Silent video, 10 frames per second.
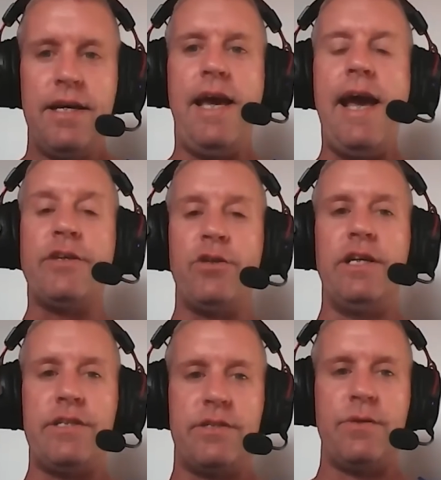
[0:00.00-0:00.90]
Yeah, so
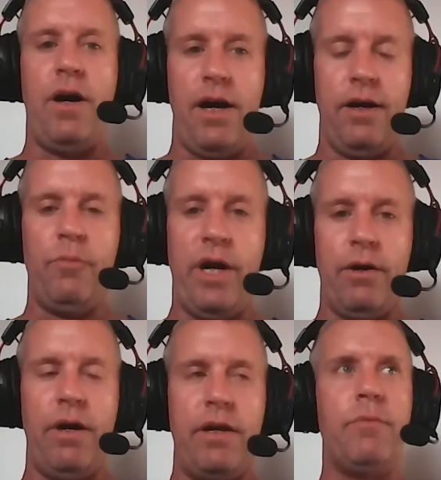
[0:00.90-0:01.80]
this is uh,
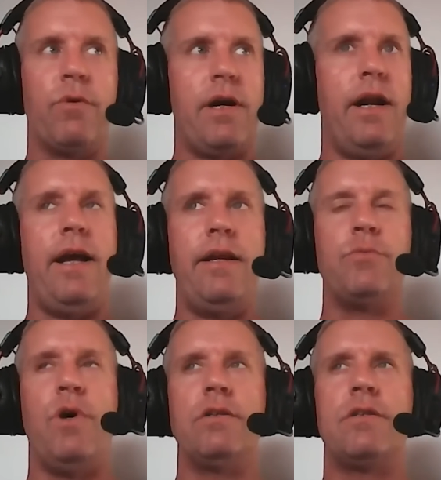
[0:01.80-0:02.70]
where I think we're kind of heading as
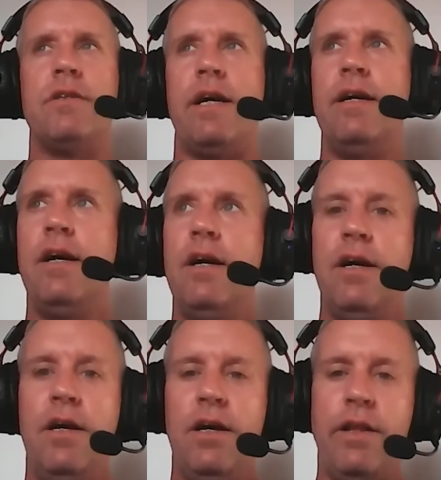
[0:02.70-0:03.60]
well is because like
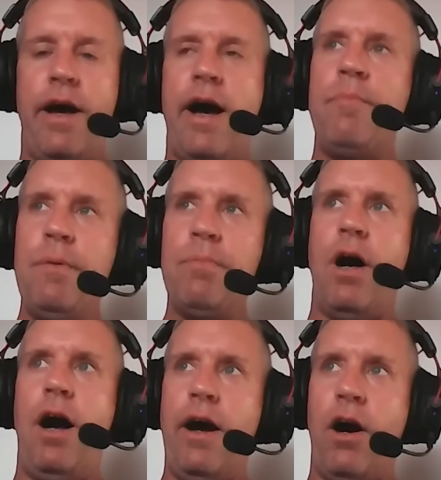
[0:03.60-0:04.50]
a lot of
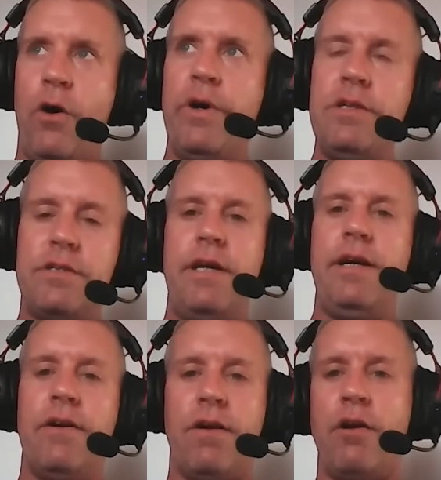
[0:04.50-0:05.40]
people I always
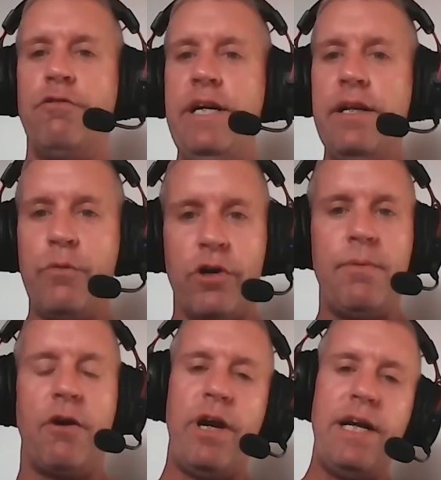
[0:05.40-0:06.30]
see are like really worried
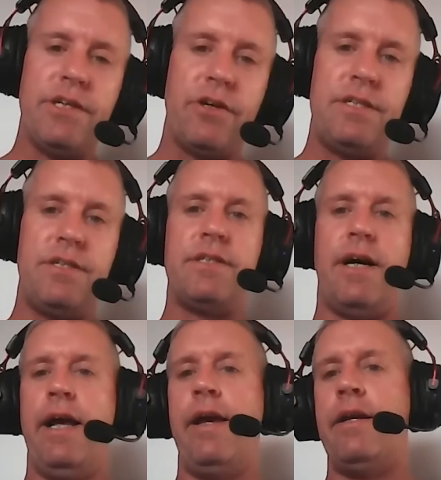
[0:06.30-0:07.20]
about raising their kids in
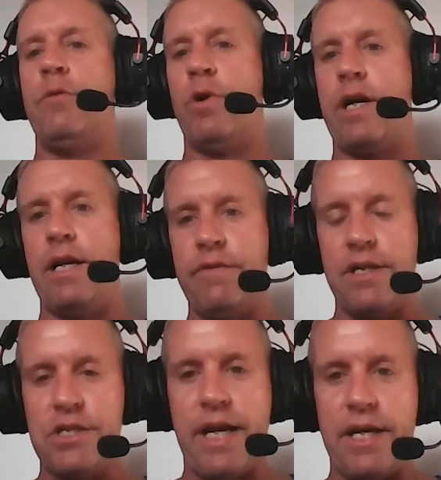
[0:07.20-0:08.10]
Thailand and what kind of an
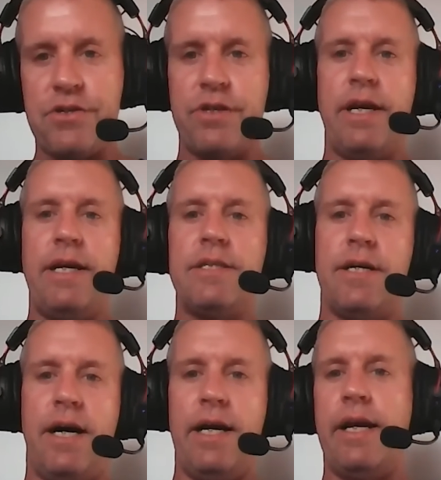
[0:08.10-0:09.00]
education they get in
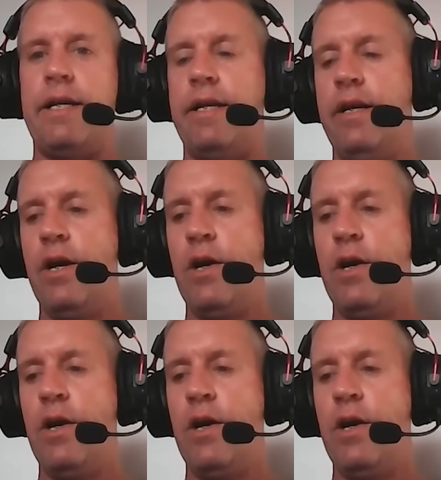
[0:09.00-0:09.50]
Thailand and